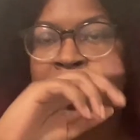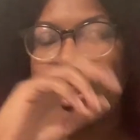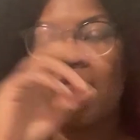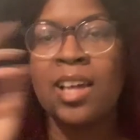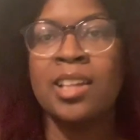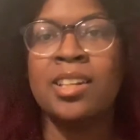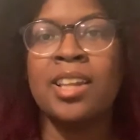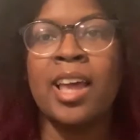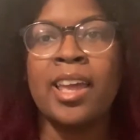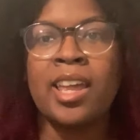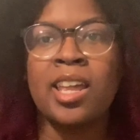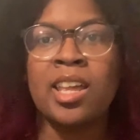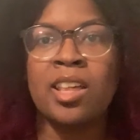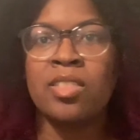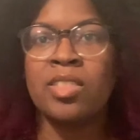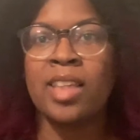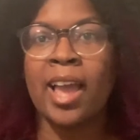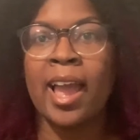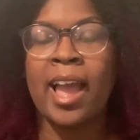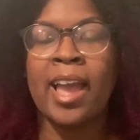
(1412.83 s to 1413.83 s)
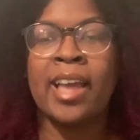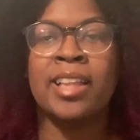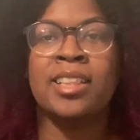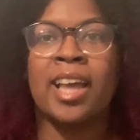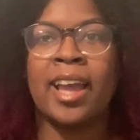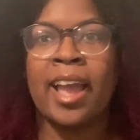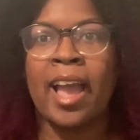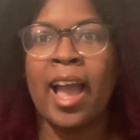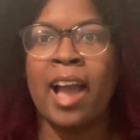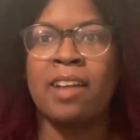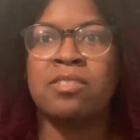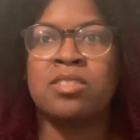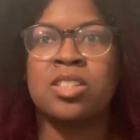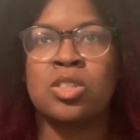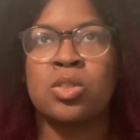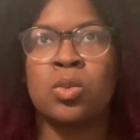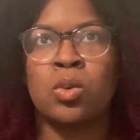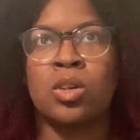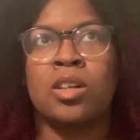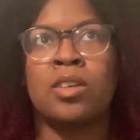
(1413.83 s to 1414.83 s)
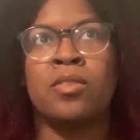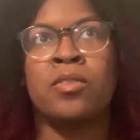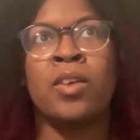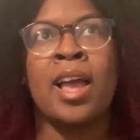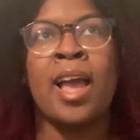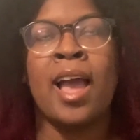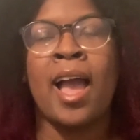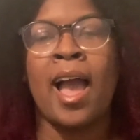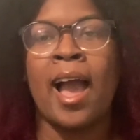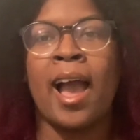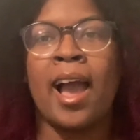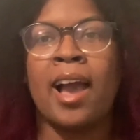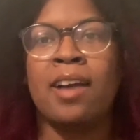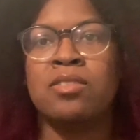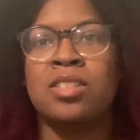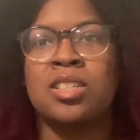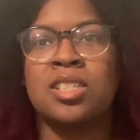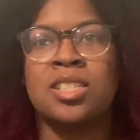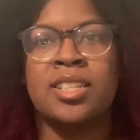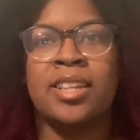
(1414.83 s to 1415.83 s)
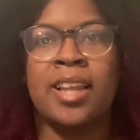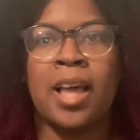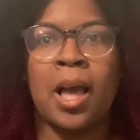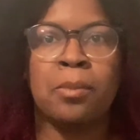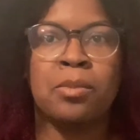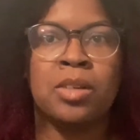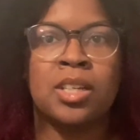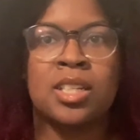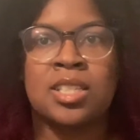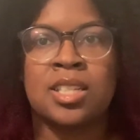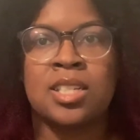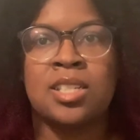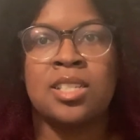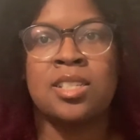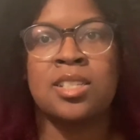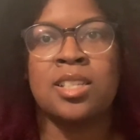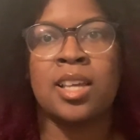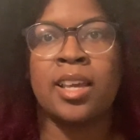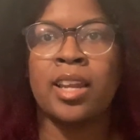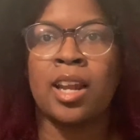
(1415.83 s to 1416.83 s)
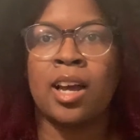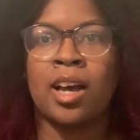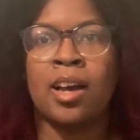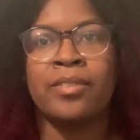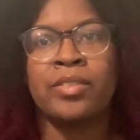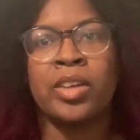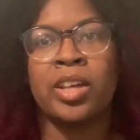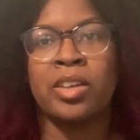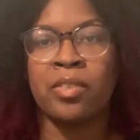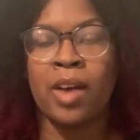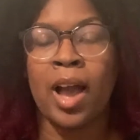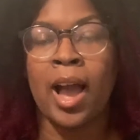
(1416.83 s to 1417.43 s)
They have to sort of have this nebulous consent of